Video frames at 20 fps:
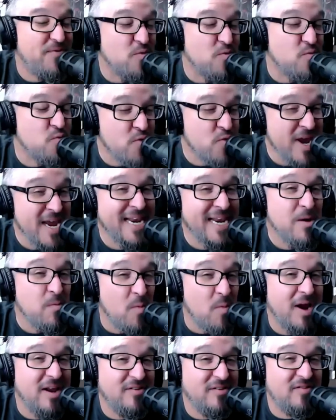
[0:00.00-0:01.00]
you really
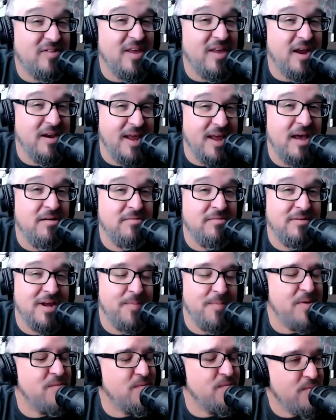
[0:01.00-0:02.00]
want to stand out i
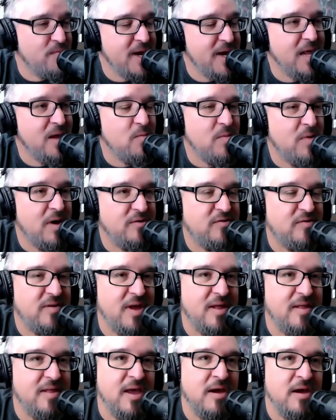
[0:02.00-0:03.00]
mean really want to
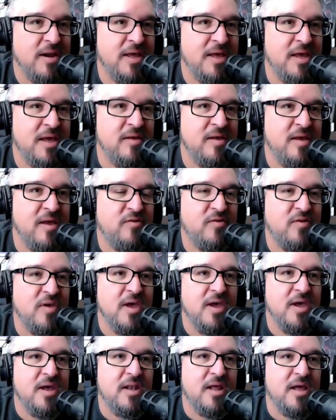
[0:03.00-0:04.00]
stand out it, it, it's
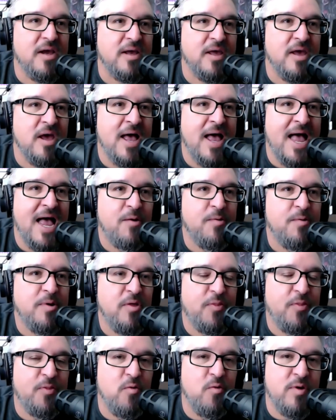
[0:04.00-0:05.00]
look hiring
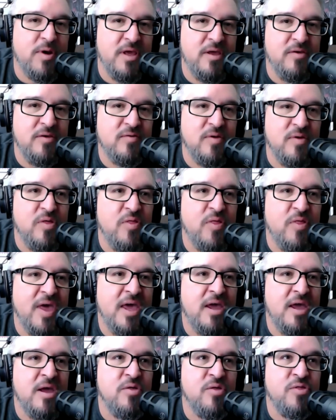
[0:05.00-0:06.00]
authorities
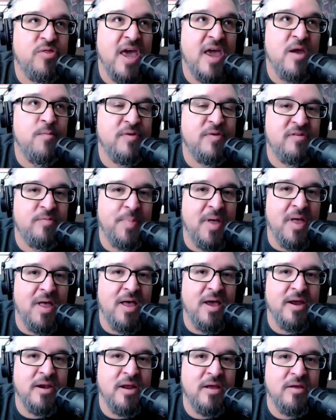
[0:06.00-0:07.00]
they they
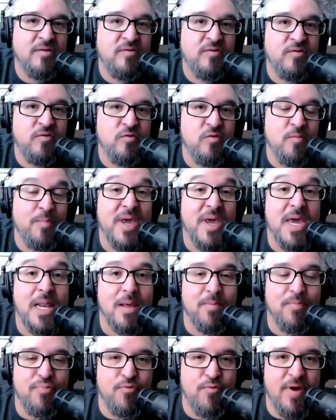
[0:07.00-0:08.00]
respond to being
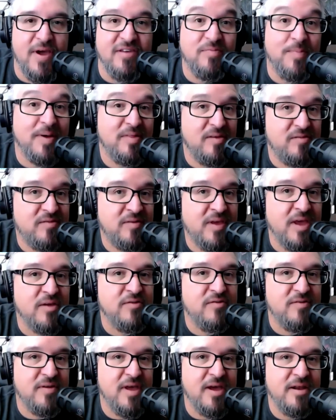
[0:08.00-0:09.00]
impressed by the skill
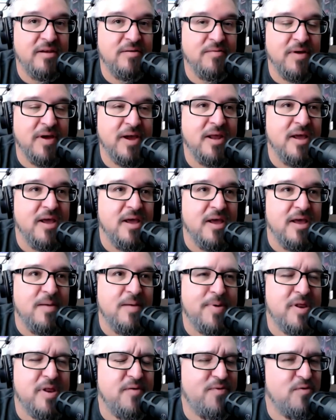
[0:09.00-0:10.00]
set right
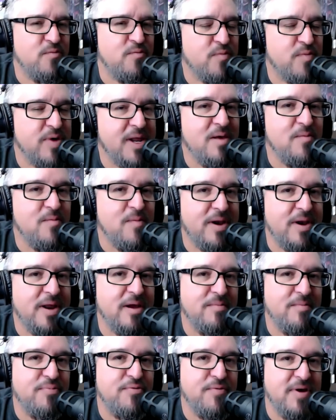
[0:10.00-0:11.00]
but if you really want to
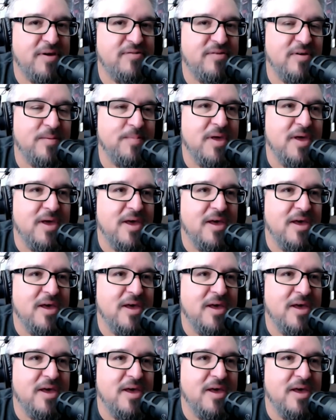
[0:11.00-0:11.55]
impress them